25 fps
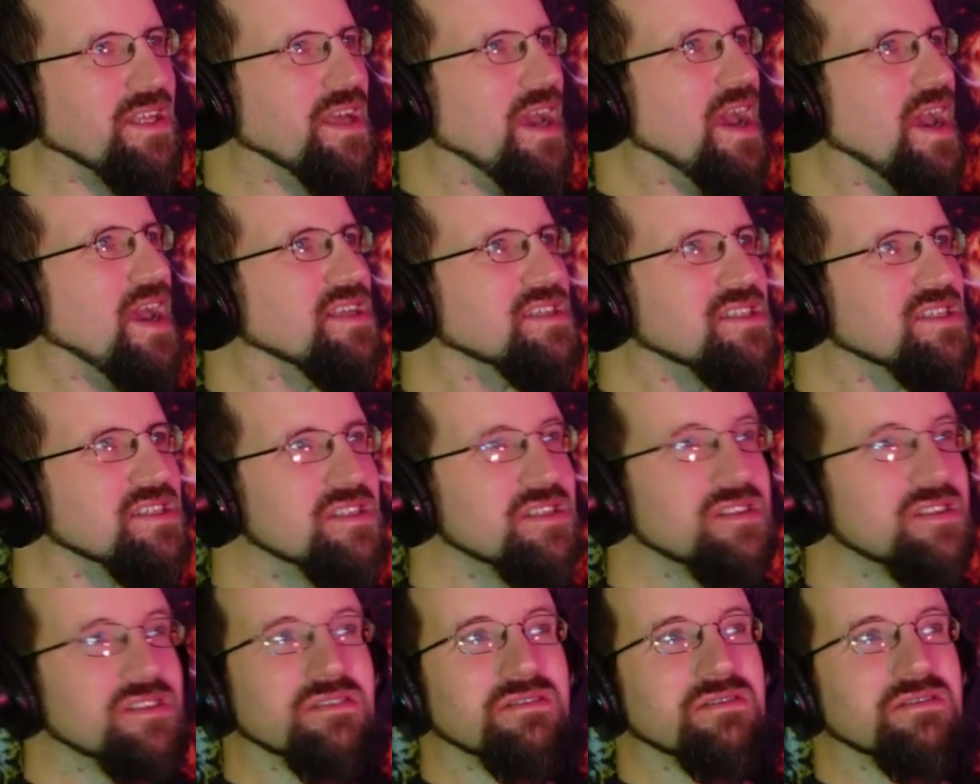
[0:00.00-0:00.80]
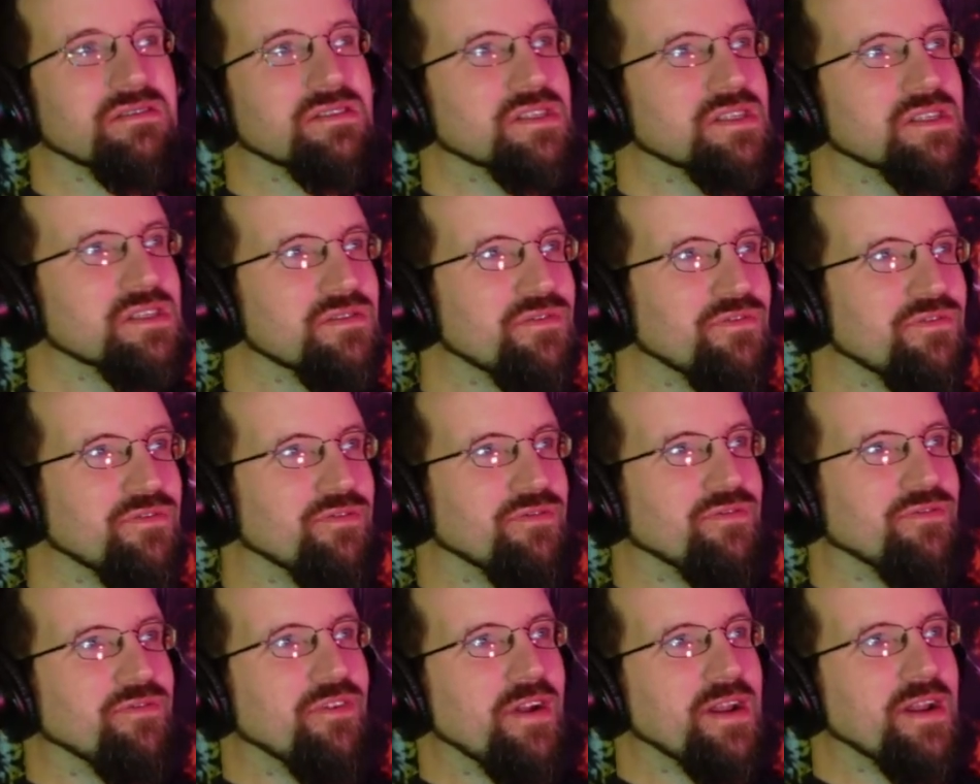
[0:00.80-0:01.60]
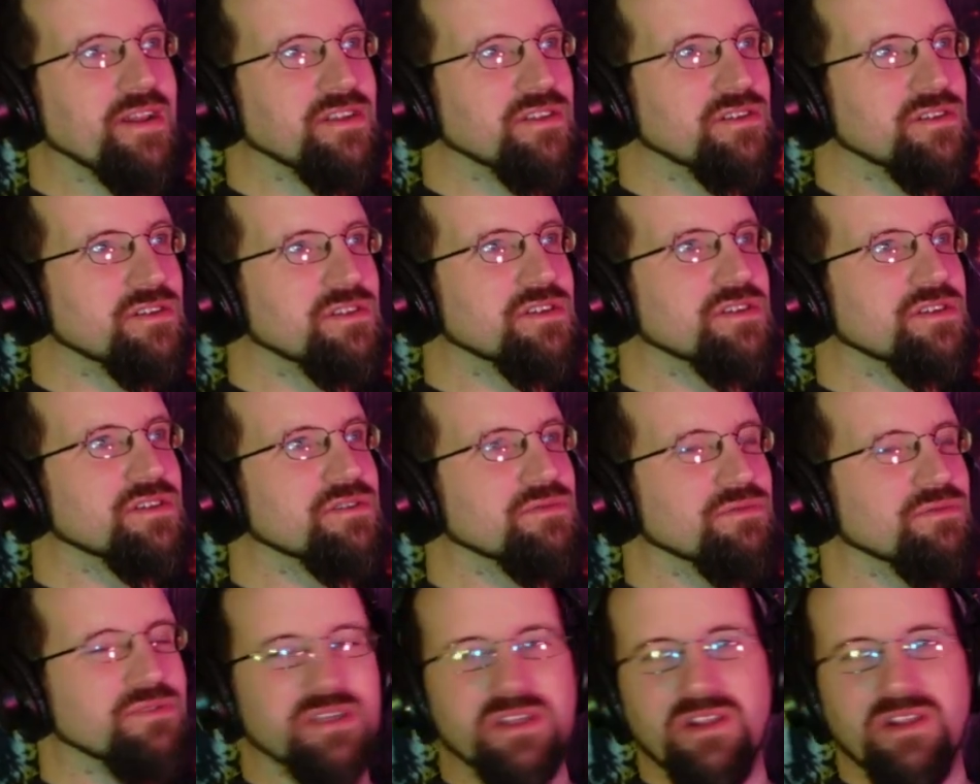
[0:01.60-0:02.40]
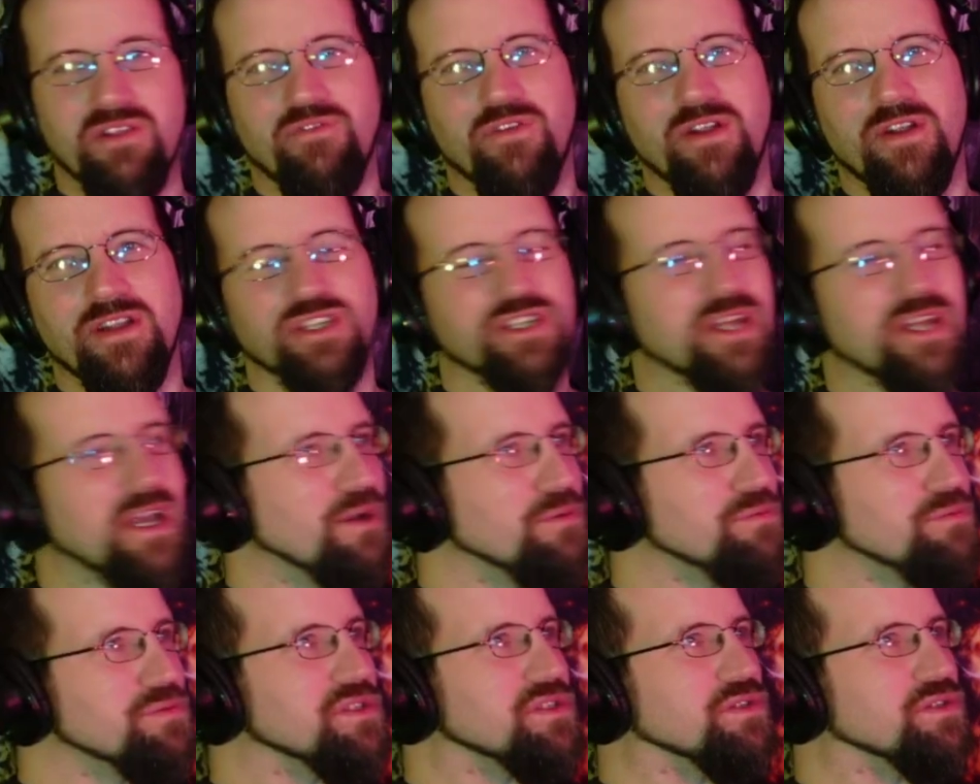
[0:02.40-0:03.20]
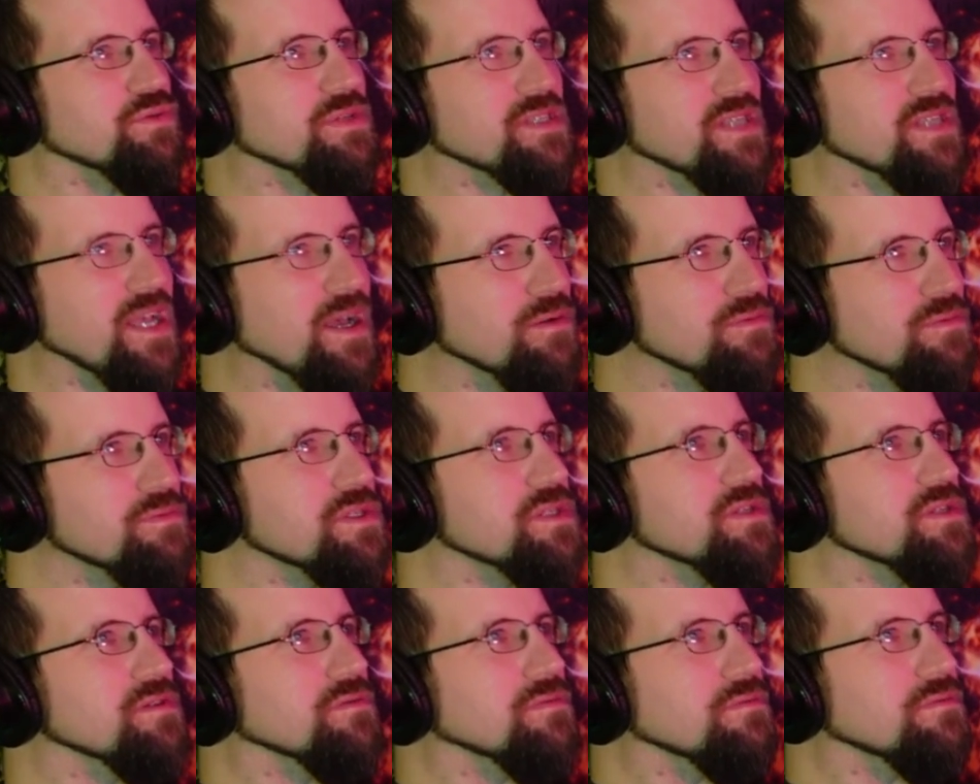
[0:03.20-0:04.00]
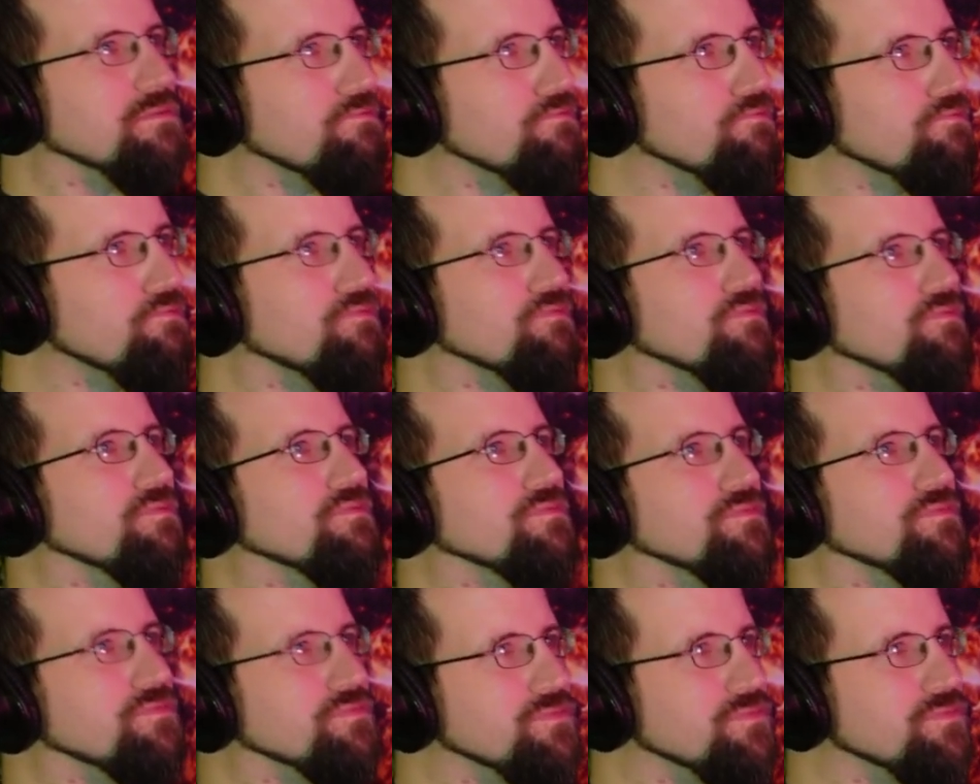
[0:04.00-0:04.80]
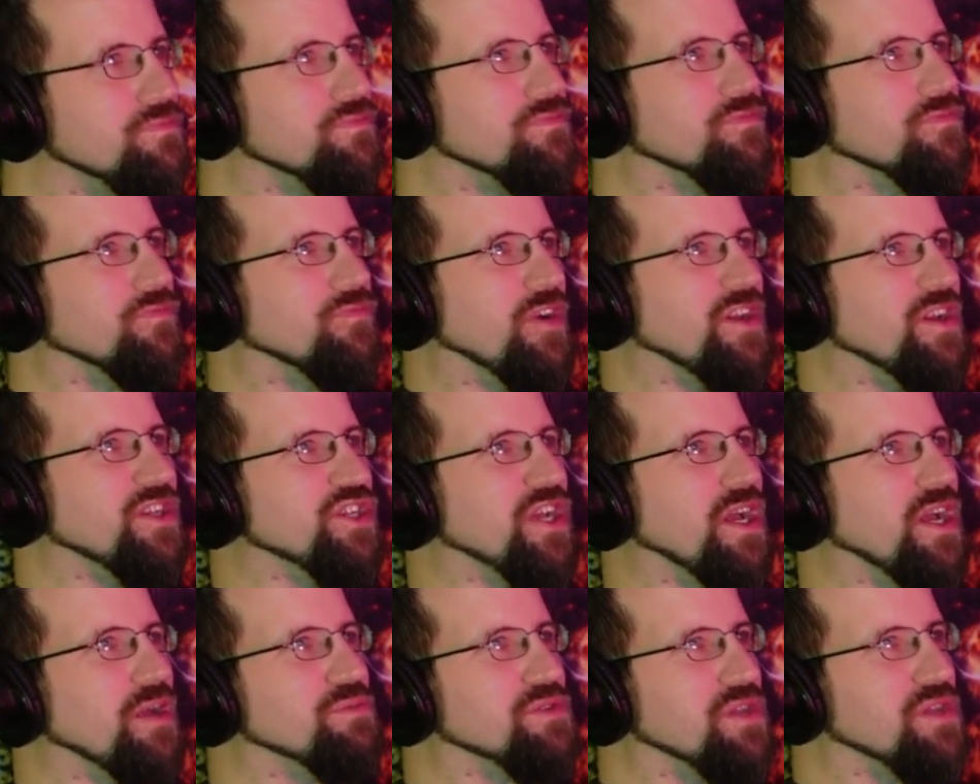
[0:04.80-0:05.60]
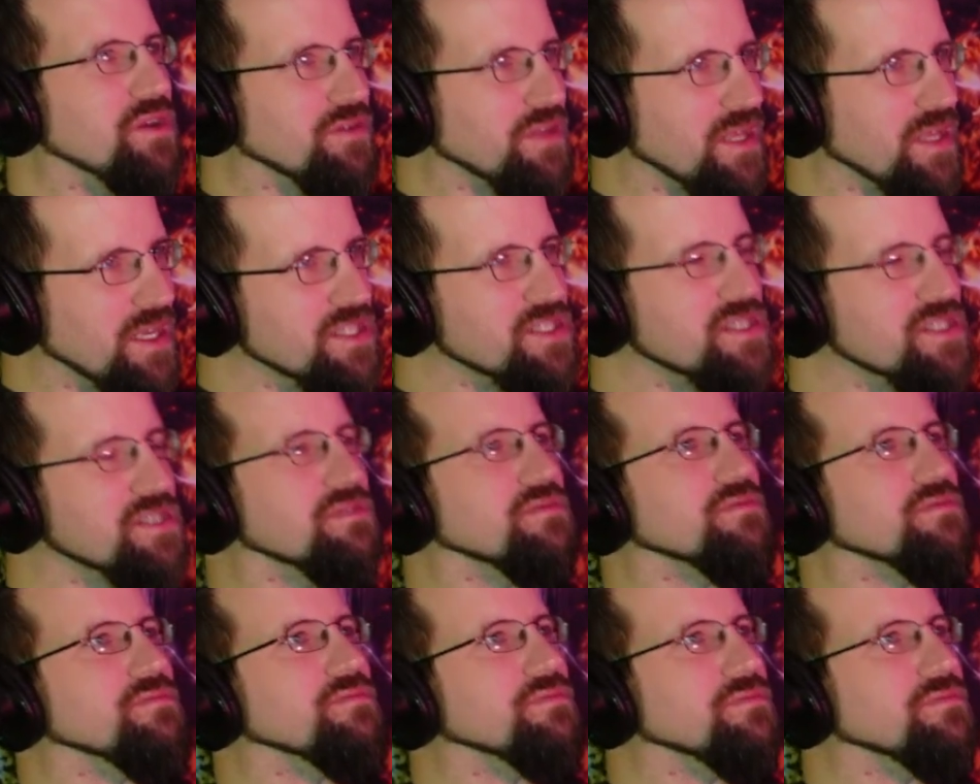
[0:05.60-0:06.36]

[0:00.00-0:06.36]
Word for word: guess French. Was it French Alps? Swiss Alps? French Alps, I guess.